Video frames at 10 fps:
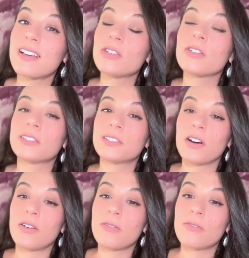
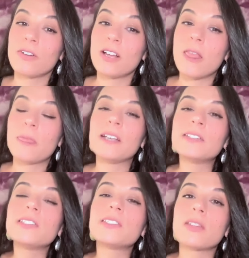yourself.
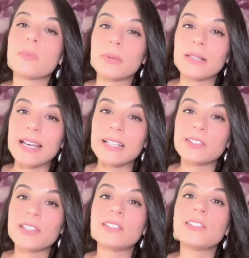This is the
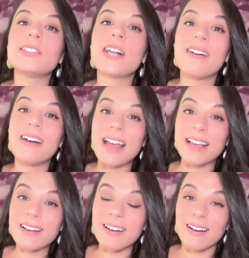place. This is our
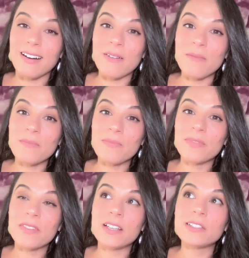anchor.
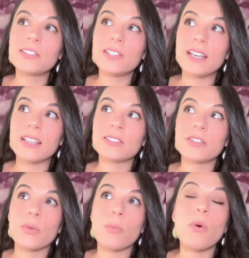This is
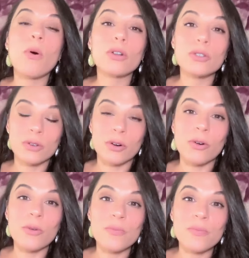the
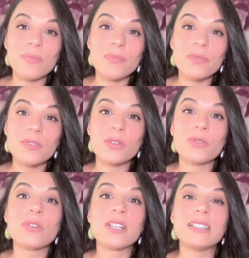portal to
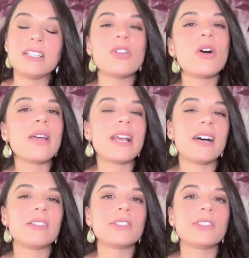really knowing
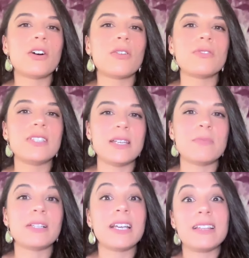ourself
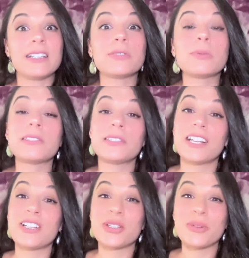deeply. And that's what
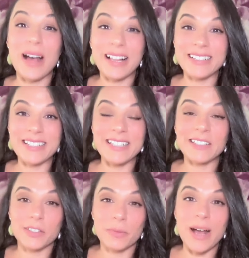sensuality
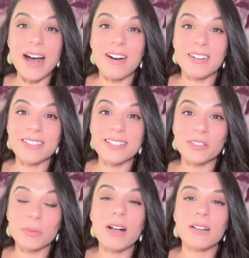is about
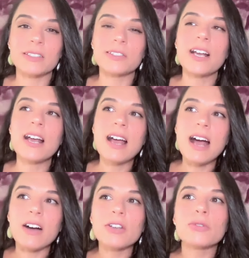as well. It's
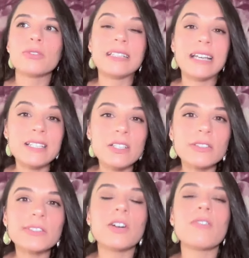how you relate to
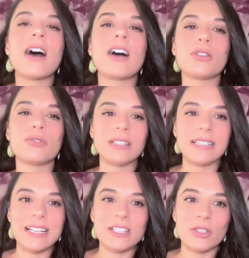yourself, how you
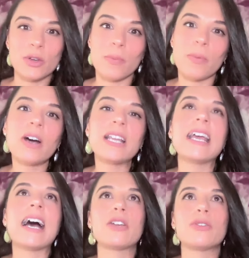relate to your body,
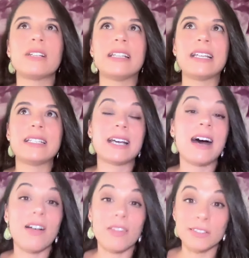how you relate to
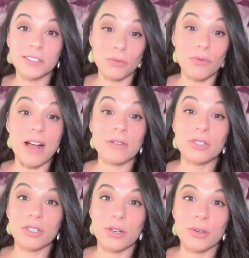others
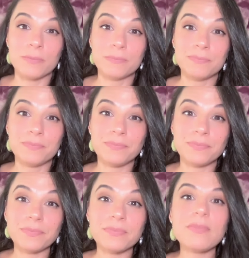around you.
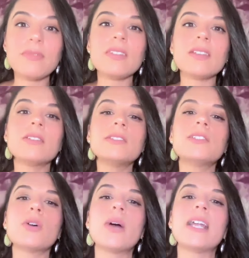
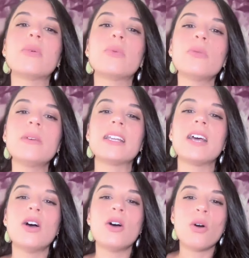So when a woman
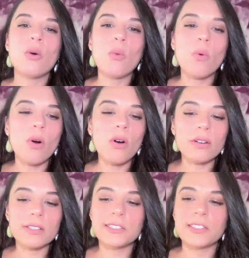
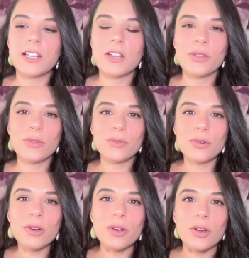walks
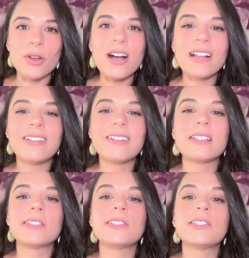along
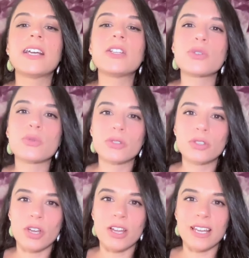this sensual
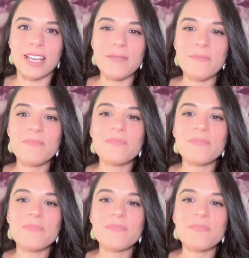journey,